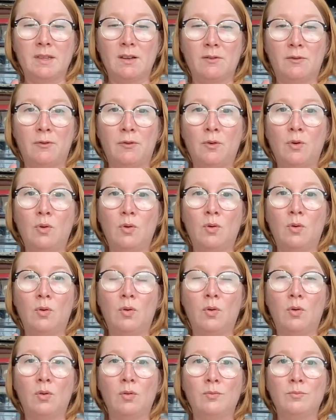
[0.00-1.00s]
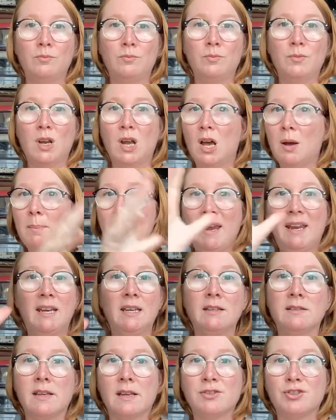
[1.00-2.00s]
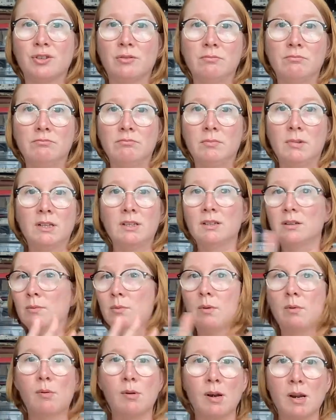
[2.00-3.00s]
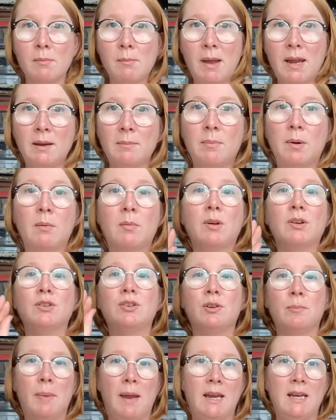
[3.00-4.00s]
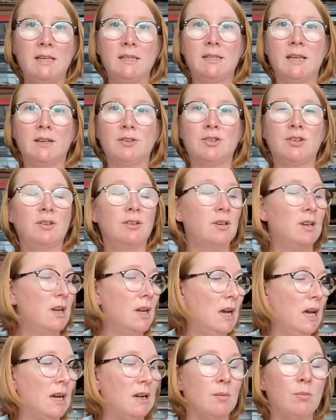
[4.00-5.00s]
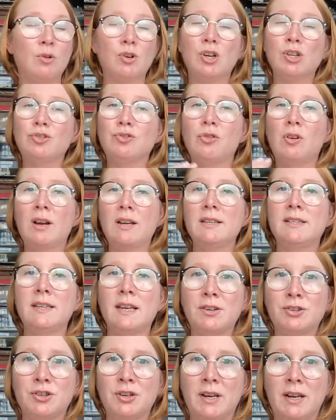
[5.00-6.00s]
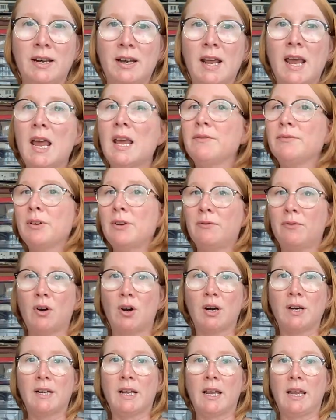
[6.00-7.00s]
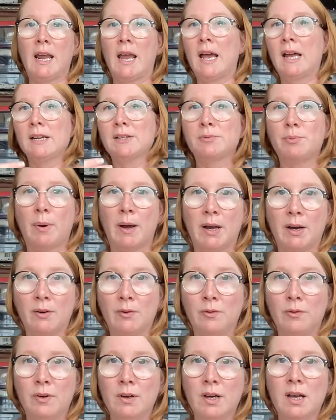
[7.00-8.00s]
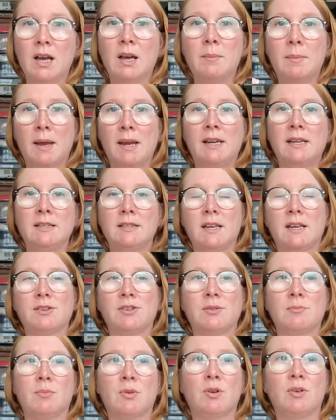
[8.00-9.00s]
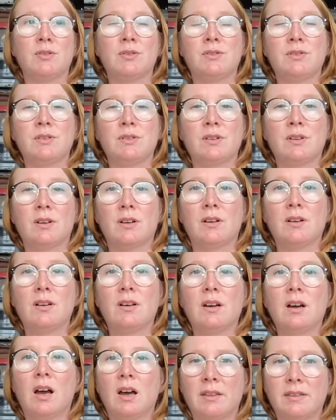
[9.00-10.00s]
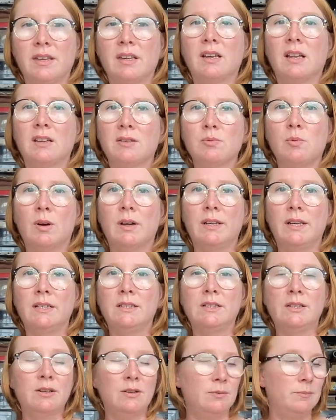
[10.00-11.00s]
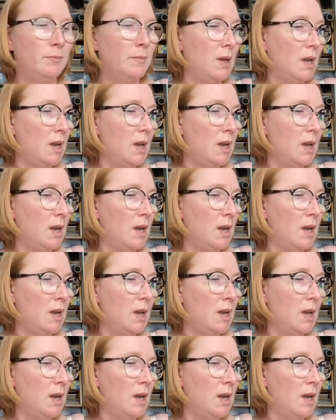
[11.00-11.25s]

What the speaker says: for a making session. I don't know what we're going to make, but we're going to do a making session. And I'm going to try and session in every Friday at 12, a making session, because I think that's what I need to do.